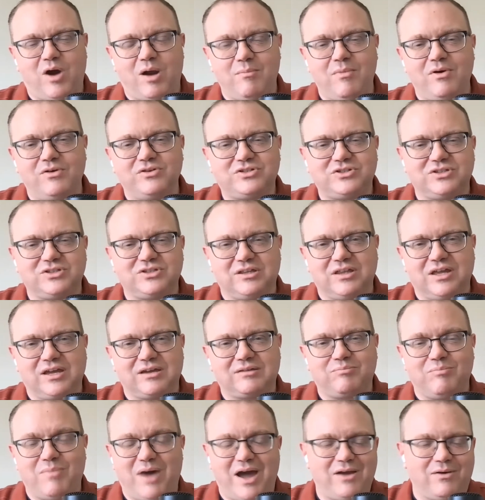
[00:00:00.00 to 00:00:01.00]
I'm mostly like
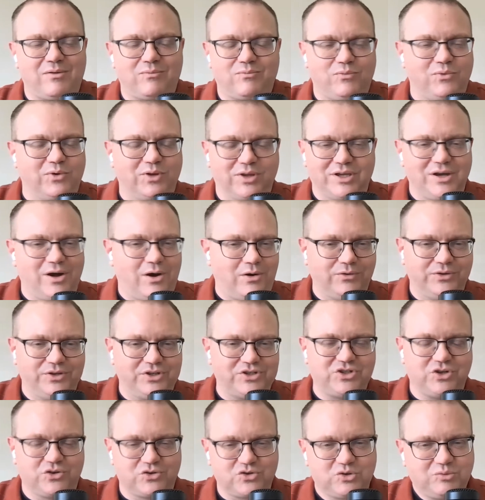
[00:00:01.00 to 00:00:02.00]
my really only
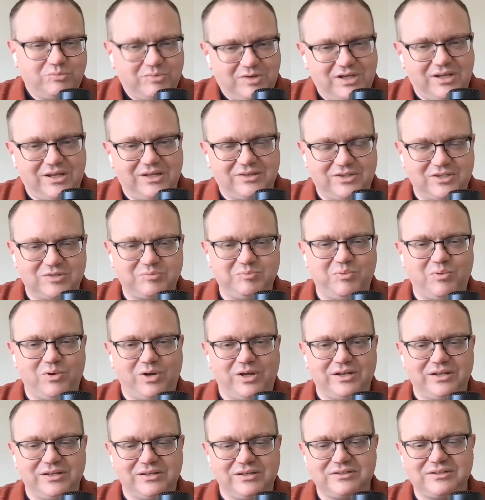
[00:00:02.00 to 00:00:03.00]
social media at this
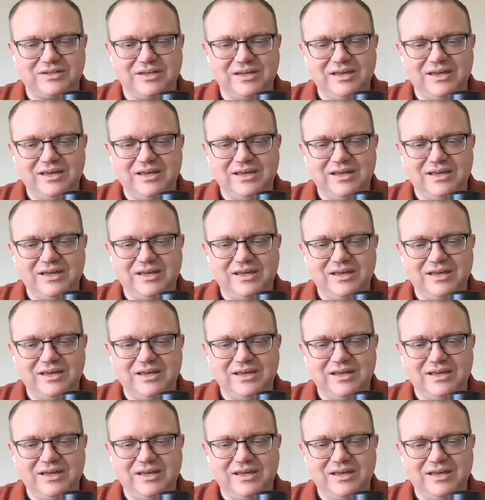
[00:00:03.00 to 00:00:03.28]
point is,